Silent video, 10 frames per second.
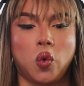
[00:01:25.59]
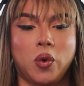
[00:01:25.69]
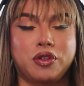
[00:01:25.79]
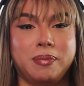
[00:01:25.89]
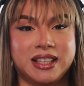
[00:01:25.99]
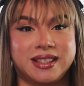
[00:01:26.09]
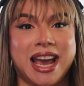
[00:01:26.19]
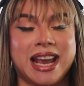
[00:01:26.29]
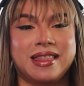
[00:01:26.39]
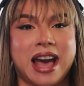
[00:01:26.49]
With me
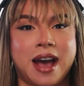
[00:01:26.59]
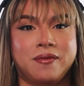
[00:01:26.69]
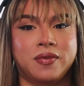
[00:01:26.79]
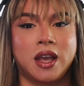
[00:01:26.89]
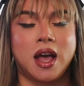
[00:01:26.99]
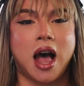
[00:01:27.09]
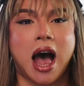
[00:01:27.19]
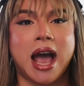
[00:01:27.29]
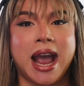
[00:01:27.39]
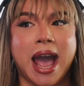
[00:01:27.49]
saying that,
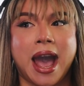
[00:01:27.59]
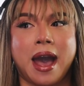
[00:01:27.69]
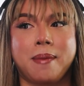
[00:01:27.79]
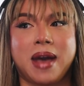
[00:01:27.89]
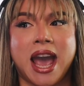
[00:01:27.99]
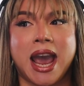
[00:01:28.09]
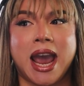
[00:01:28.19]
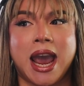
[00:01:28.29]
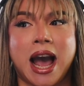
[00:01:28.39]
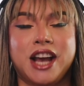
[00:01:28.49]
I
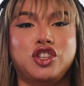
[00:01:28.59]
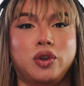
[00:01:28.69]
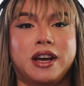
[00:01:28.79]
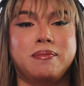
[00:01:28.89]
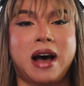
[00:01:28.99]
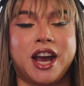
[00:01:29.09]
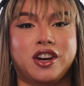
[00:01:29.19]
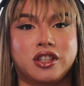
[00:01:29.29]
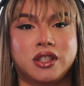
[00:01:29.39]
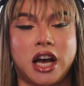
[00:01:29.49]
do
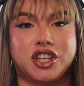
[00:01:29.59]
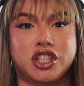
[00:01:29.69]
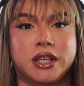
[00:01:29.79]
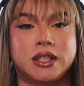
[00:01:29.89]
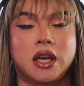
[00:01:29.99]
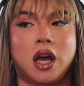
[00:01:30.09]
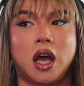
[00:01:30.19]
admire Sasha as